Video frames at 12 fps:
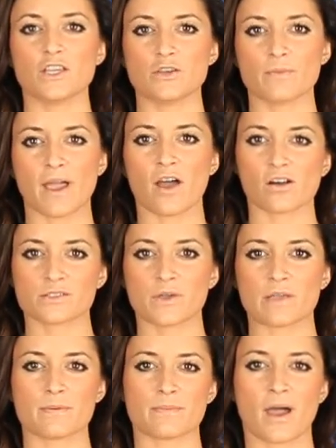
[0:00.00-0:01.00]
You might
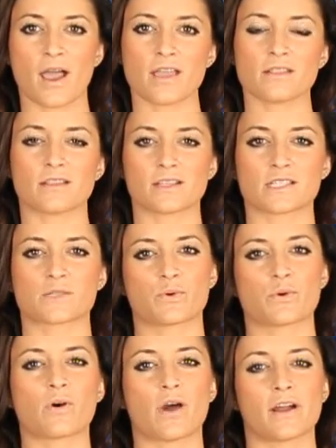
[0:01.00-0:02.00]
also keep in mind that this
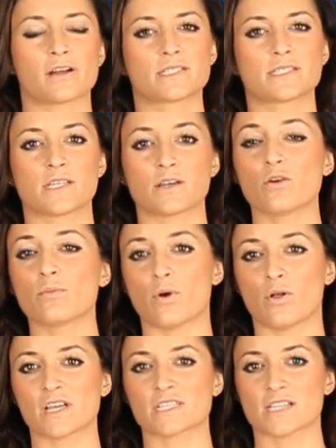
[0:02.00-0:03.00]
will require a single
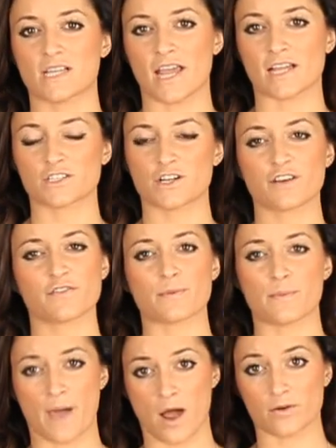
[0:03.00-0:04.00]
Molex connector
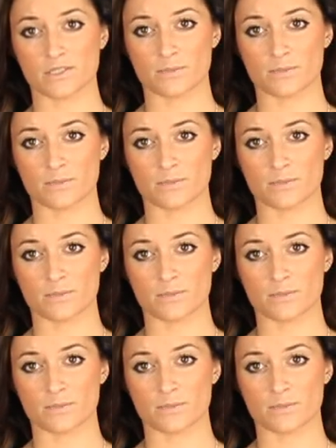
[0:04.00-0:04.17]
from the power